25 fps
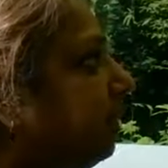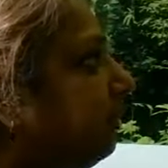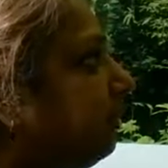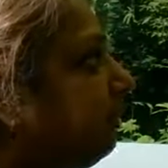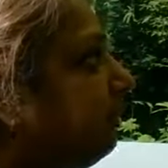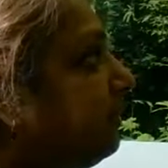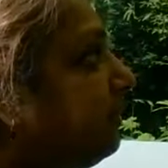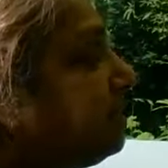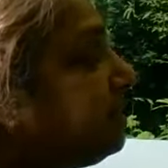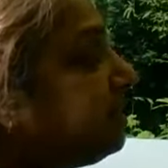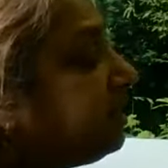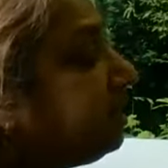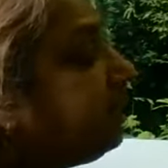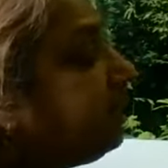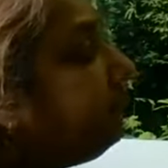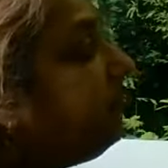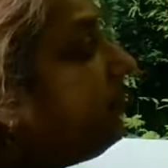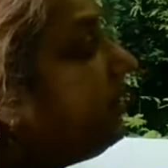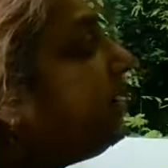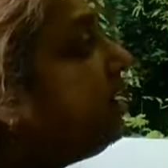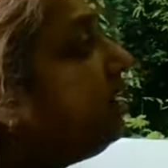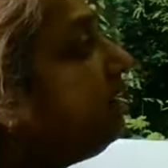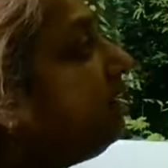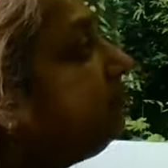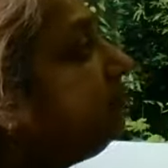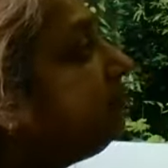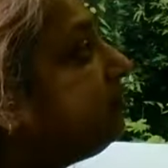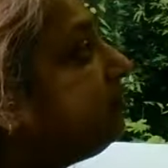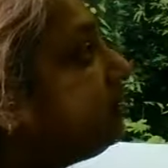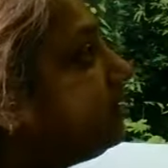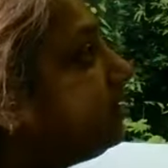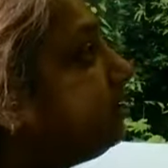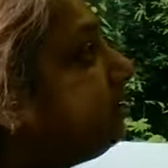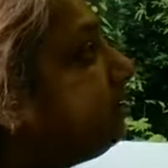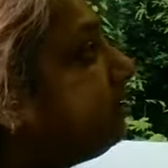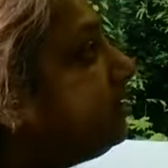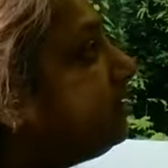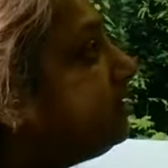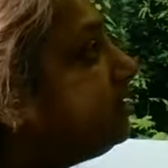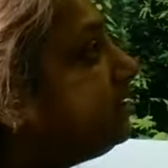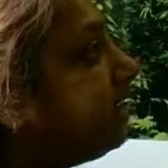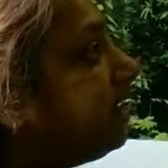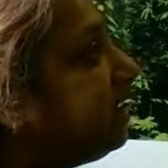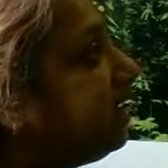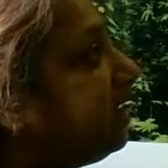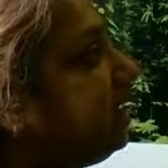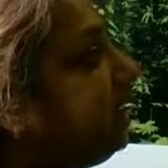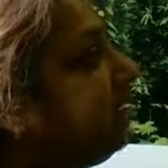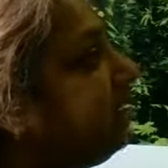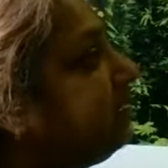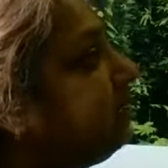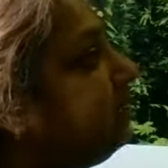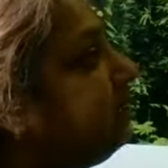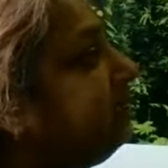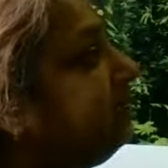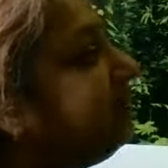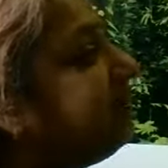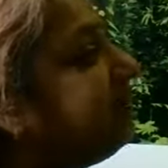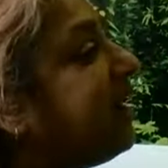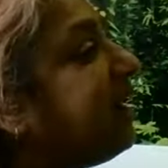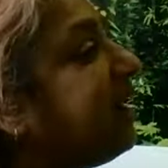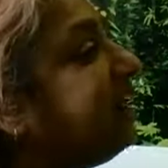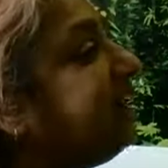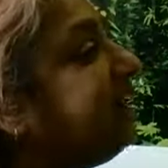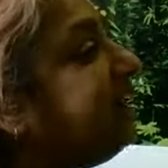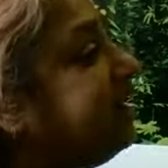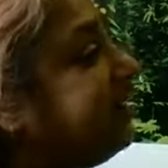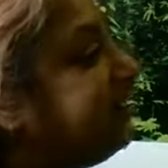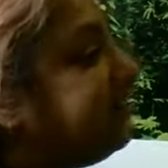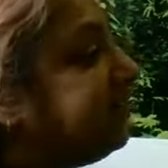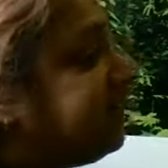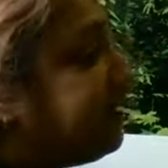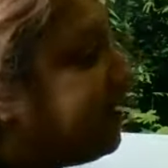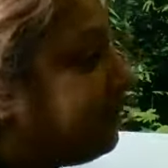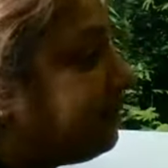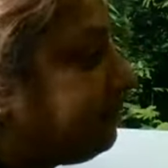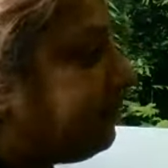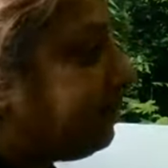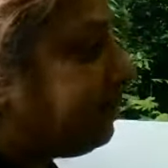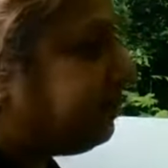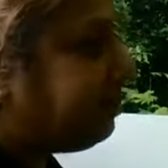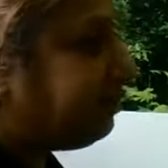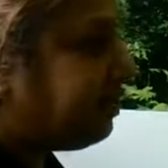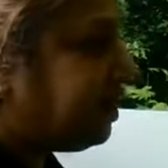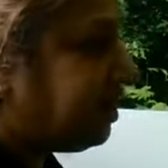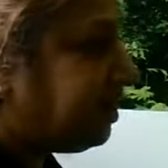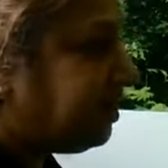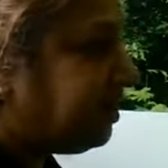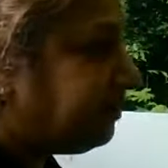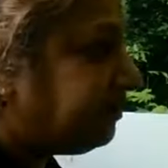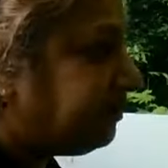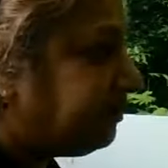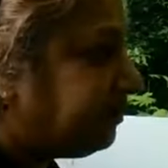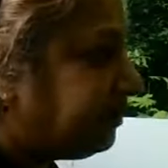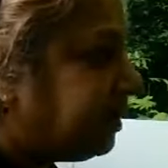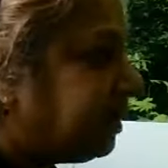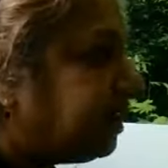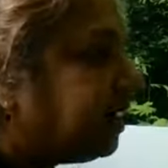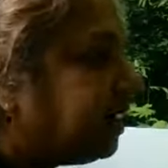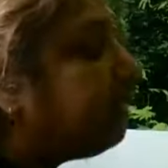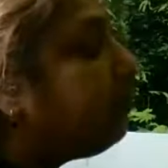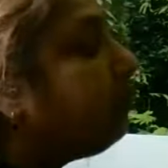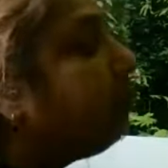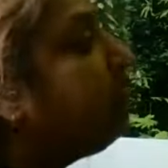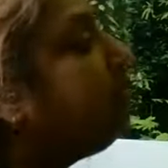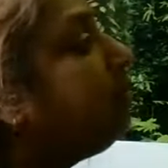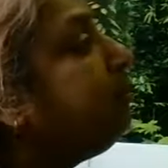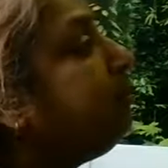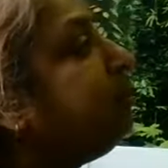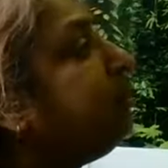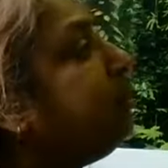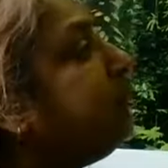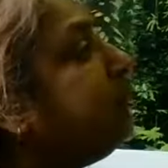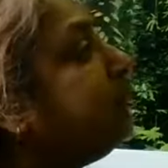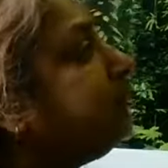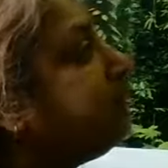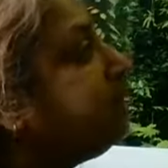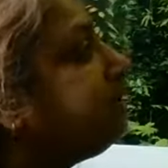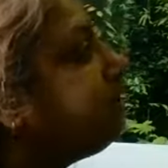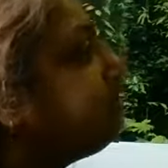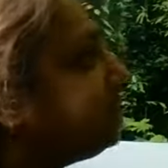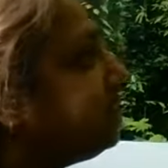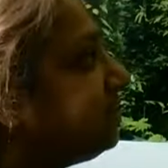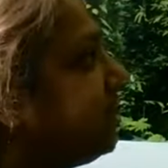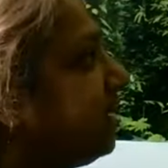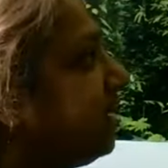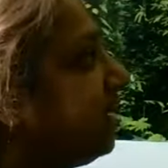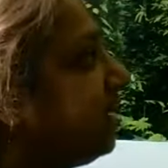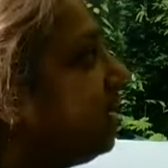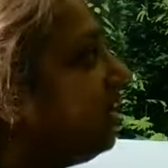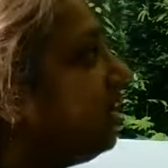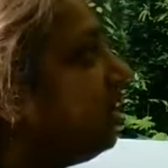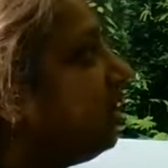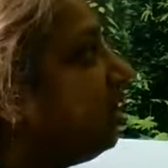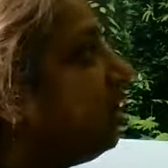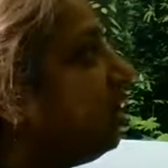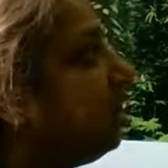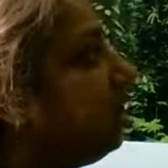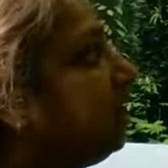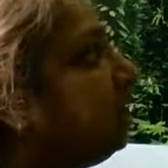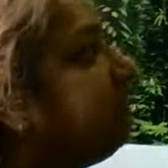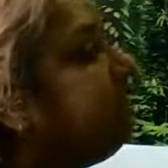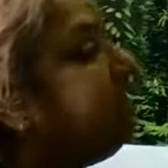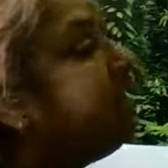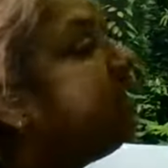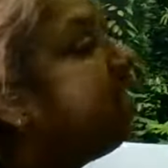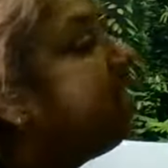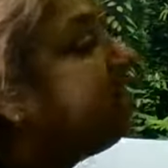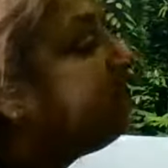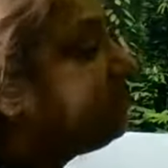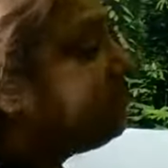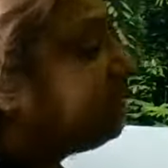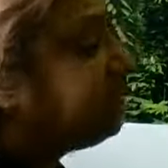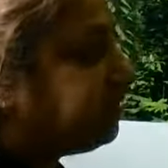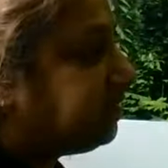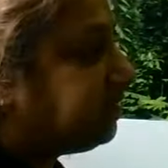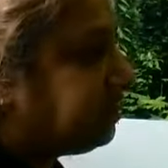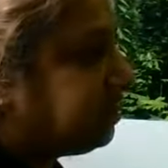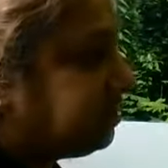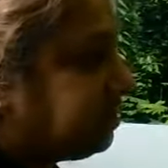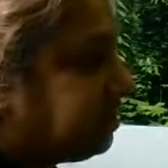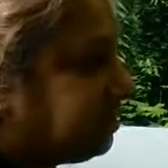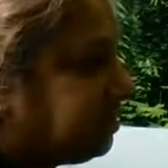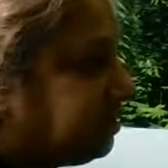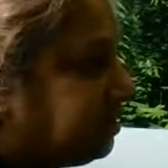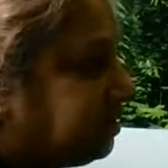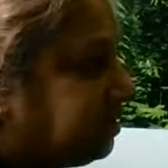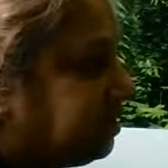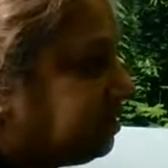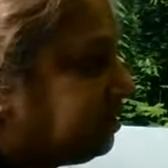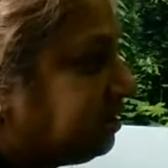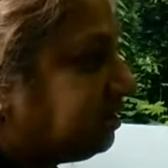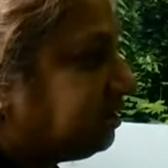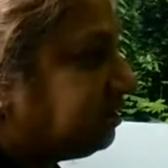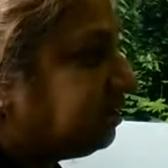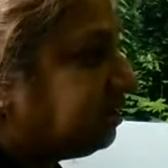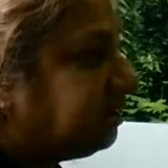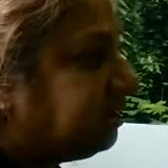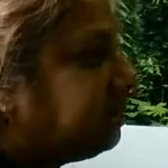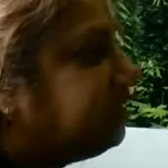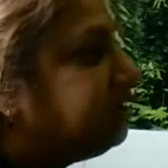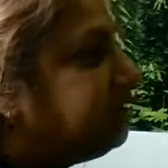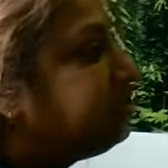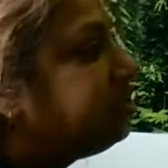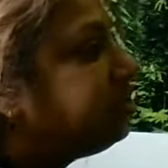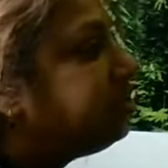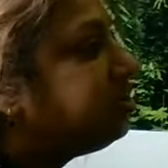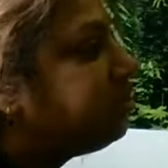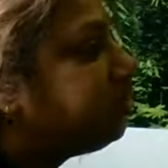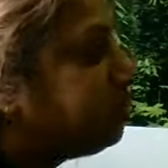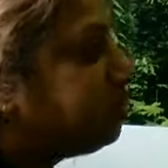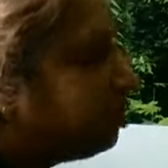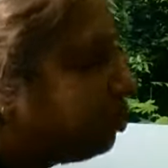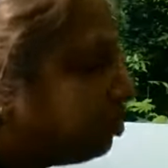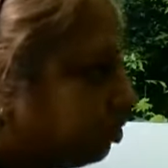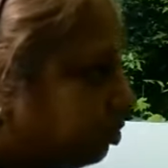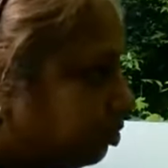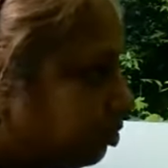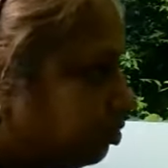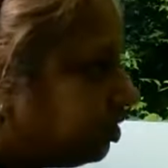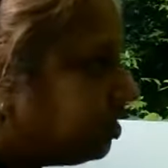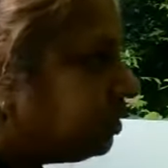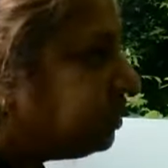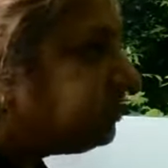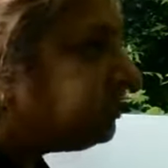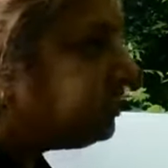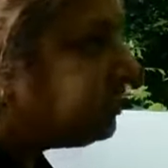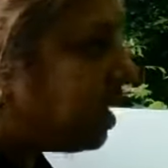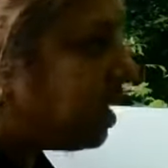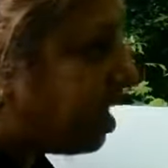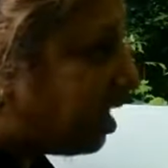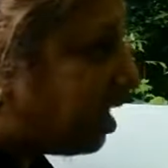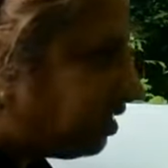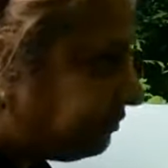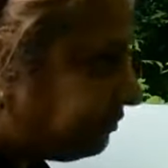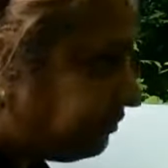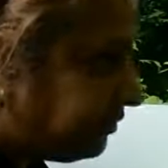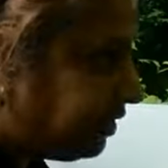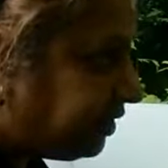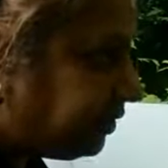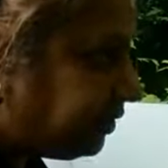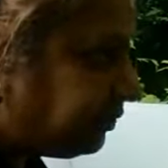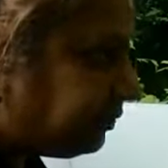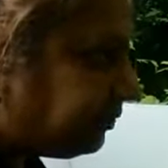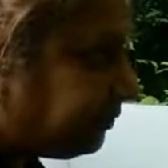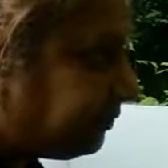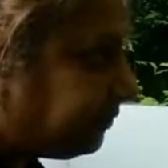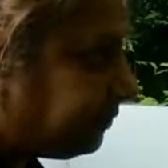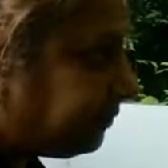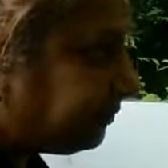Mental pain, for some reason, I need to validate that I'm in pain. Like I want people to say, yes, this is true. It's hard for you.